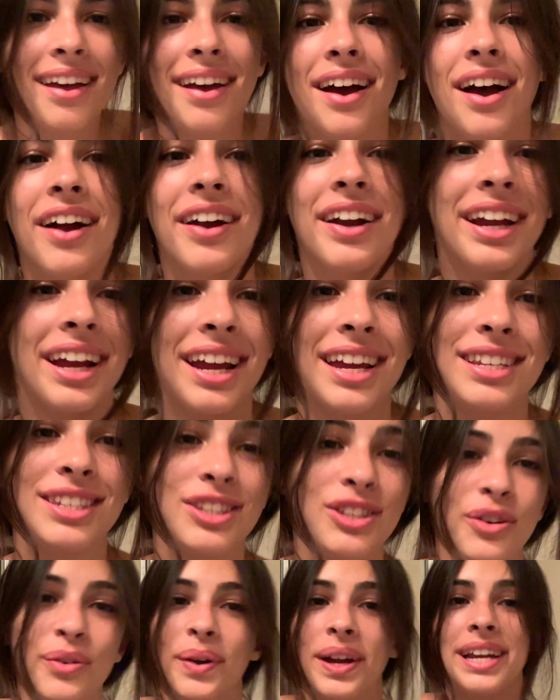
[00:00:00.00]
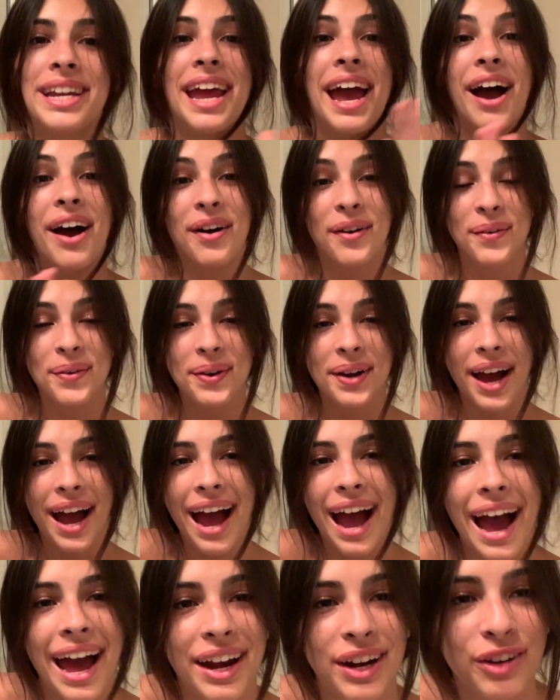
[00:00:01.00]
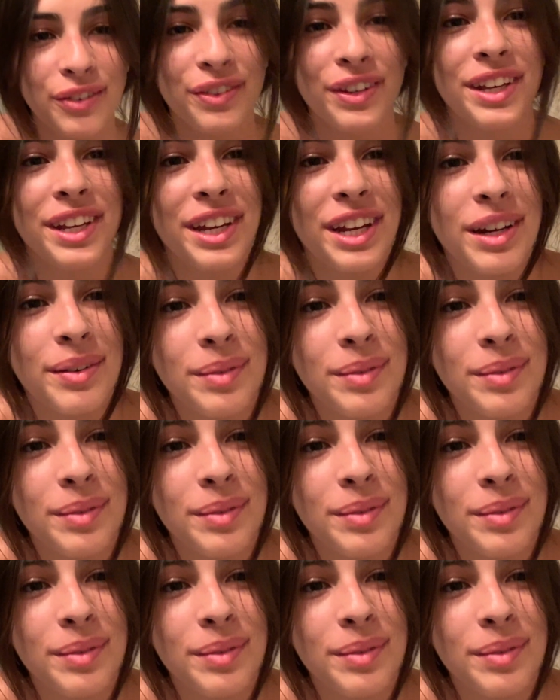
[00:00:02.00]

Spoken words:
Alright guys, so right now, I don't know if you can hear